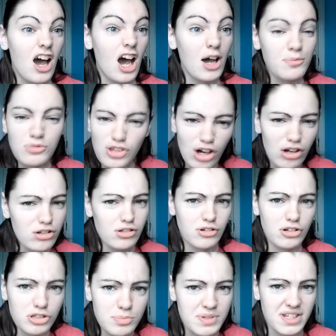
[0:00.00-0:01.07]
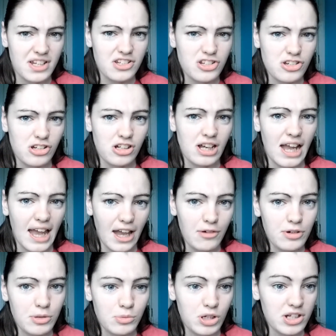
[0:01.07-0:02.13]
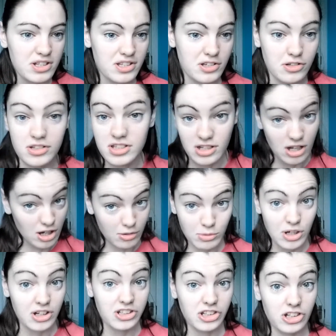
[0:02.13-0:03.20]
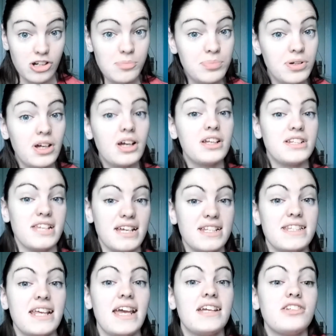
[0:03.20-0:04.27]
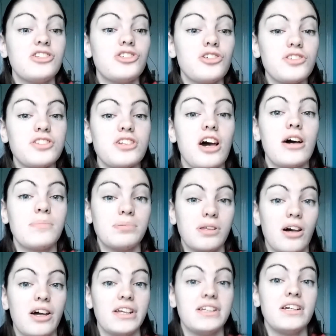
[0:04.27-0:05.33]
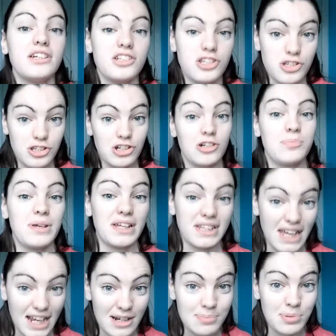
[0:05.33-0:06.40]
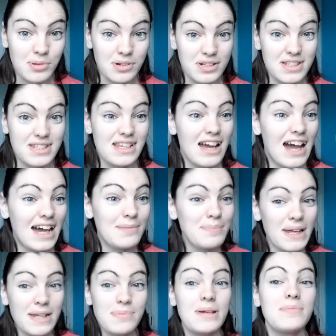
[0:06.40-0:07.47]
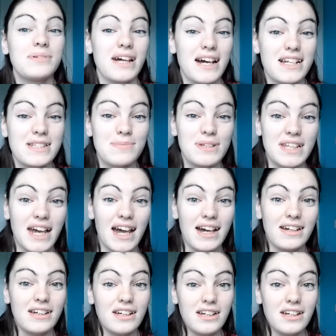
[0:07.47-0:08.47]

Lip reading: I'm not 100% sure how it works because we're in Europe. TSA does not apply to European airports. I had many people ask me that.